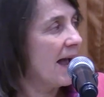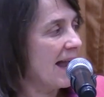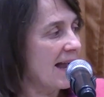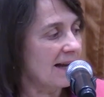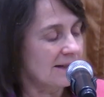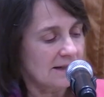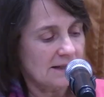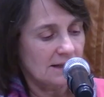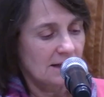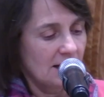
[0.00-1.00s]
And
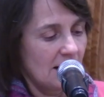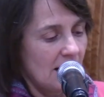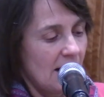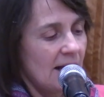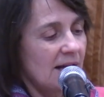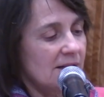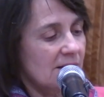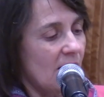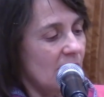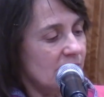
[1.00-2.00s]
it's
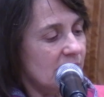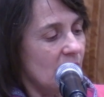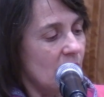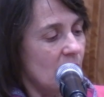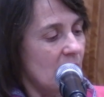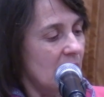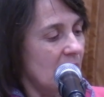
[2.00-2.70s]
also